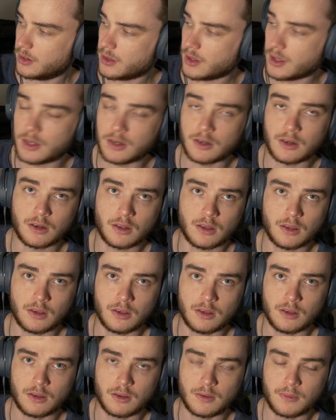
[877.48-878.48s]
Then
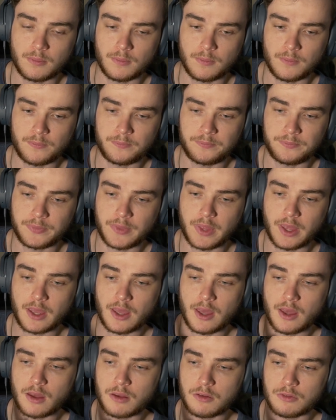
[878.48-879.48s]

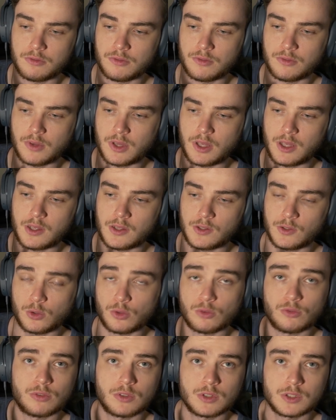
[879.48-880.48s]
they have
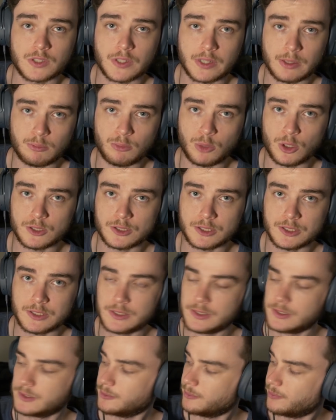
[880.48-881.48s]
sort of
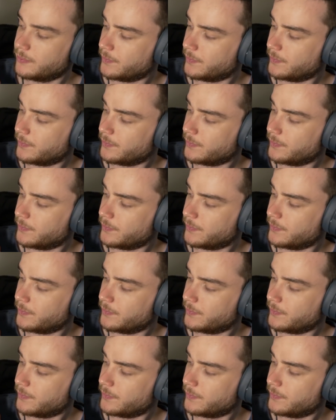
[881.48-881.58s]
sub-bosses,